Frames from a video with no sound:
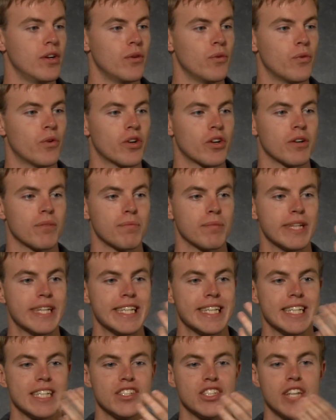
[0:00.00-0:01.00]
were
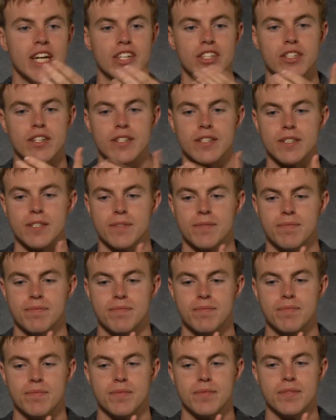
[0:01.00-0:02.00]
completely changeless
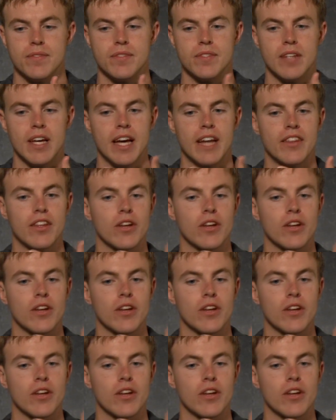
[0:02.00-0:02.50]
at